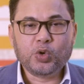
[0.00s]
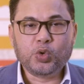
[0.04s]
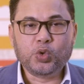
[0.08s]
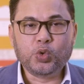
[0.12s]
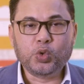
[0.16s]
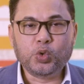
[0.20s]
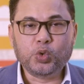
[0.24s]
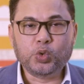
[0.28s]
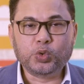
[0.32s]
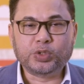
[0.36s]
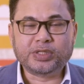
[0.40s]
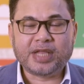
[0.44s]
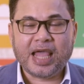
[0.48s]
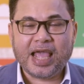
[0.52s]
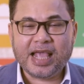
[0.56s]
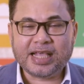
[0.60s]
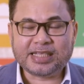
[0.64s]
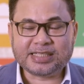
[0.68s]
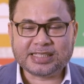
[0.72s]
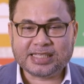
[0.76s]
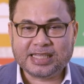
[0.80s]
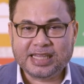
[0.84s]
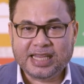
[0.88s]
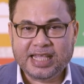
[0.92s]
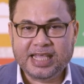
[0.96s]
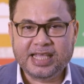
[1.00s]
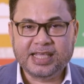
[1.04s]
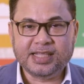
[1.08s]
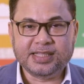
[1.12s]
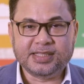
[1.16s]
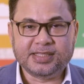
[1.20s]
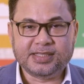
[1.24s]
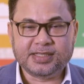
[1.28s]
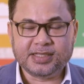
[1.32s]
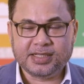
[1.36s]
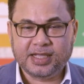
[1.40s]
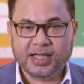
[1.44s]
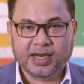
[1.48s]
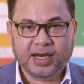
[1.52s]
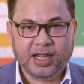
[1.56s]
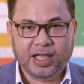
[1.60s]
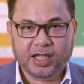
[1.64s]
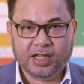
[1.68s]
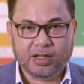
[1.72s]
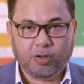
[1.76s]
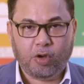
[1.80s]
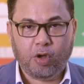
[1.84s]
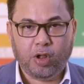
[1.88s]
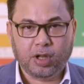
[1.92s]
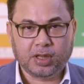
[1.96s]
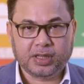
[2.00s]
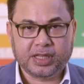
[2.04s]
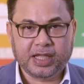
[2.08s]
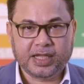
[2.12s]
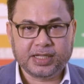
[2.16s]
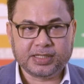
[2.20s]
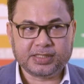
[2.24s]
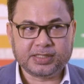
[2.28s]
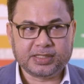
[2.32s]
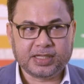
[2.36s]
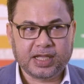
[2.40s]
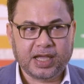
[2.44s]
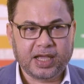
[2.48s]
who takes leads in all this,